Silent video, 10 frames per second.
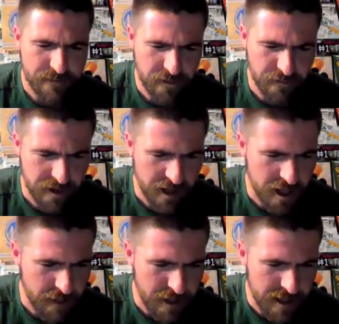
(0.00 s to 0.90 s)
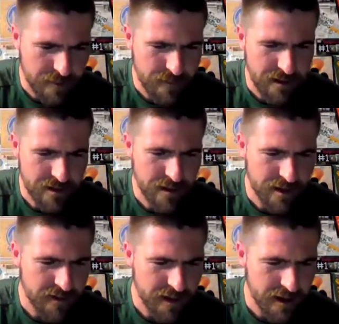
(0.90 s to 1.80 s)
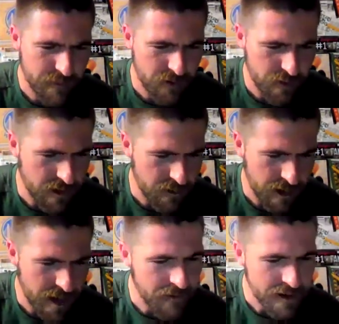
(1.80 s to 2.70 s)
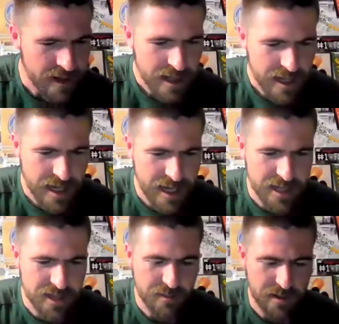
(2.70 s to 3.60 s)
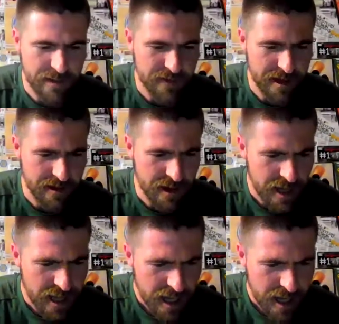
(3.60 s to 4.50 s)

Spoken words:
Feel free to comment, give me your thoughts on it, Twitter, whatever. Just would love to hear it.